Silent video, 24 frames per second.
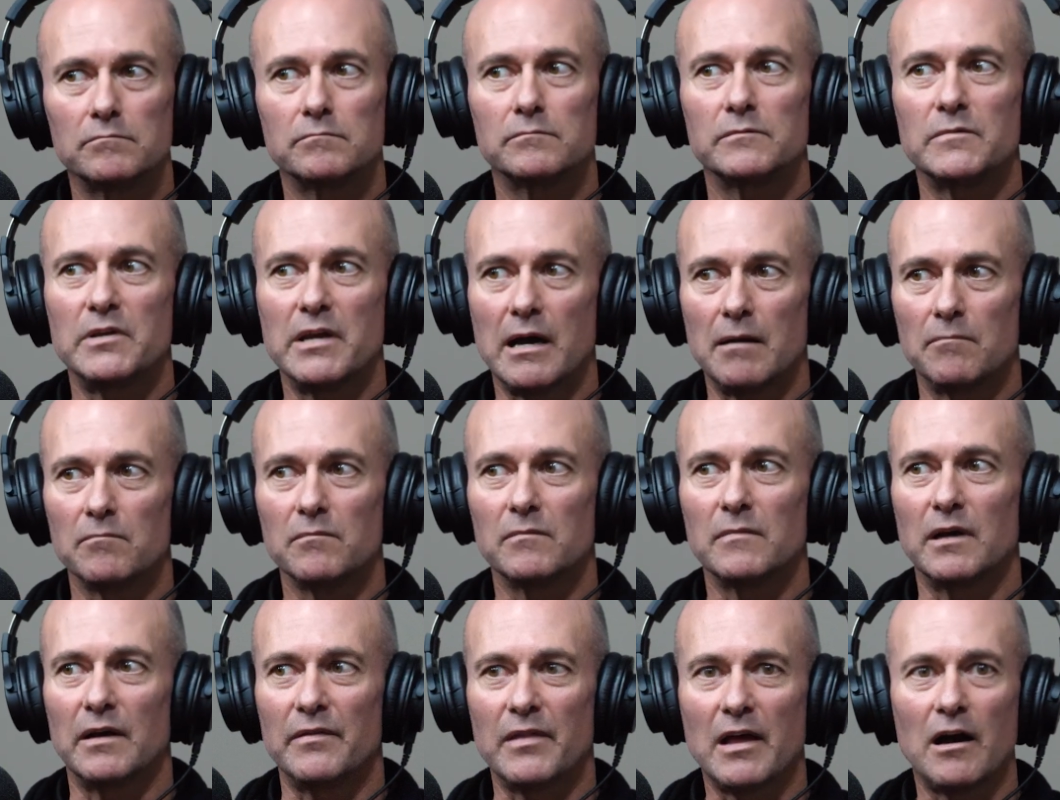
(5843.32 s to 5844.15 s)
Yeah,
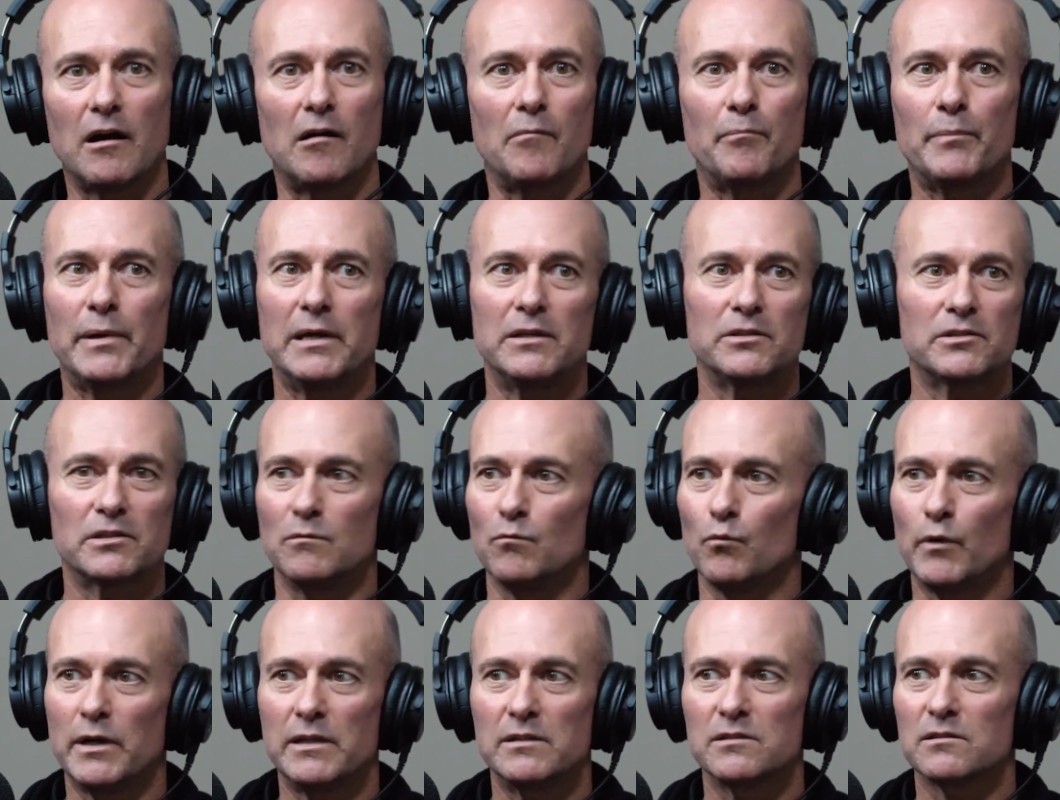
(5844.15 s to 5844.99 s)
and they were
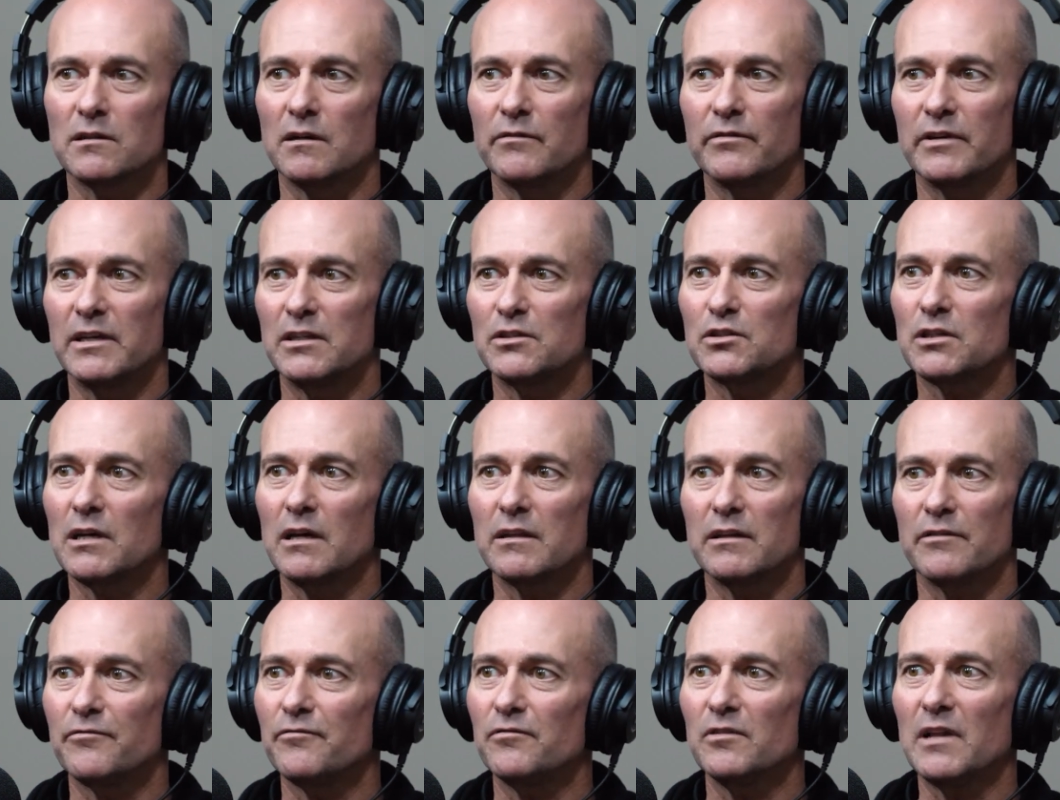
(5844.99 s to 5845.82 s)
pinching wins off each
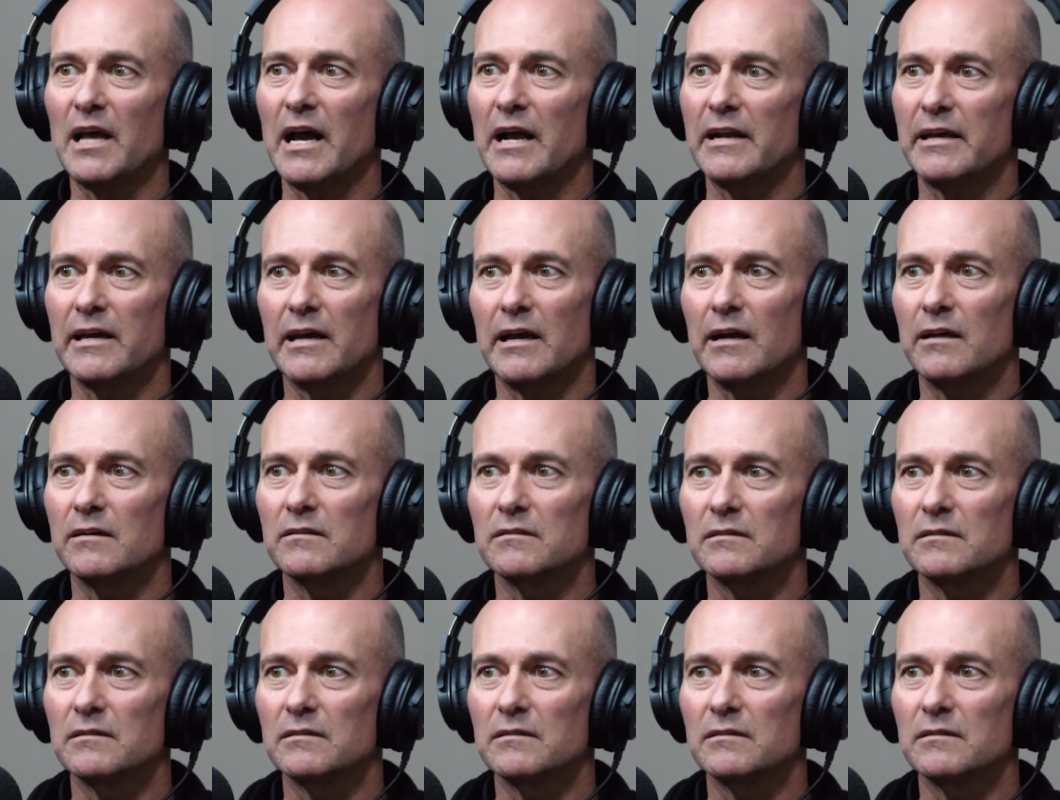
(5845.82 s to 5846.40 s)
other flat out.